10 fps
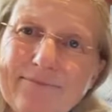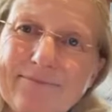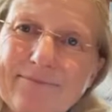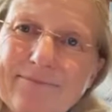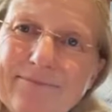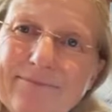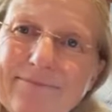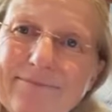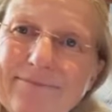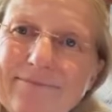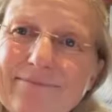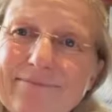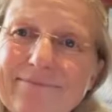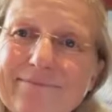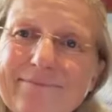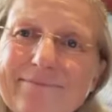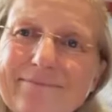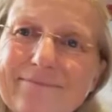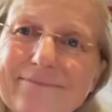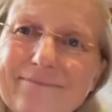
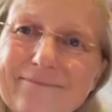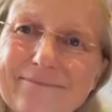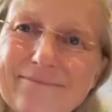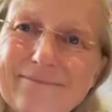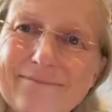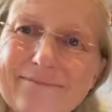No one is speaking in this clip.